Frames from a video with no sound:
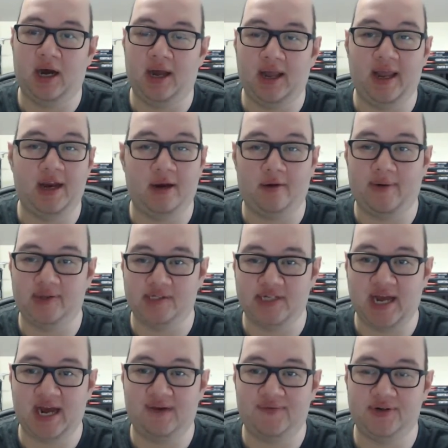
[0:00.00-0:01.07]
in and around the
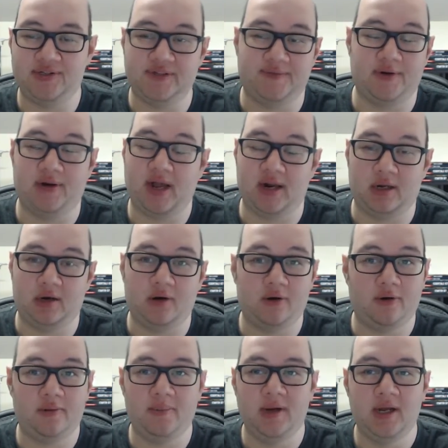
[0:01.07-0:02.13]
taverns if they're not at
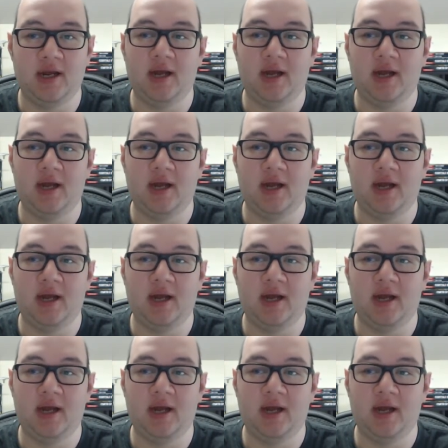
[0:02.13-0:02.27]
home.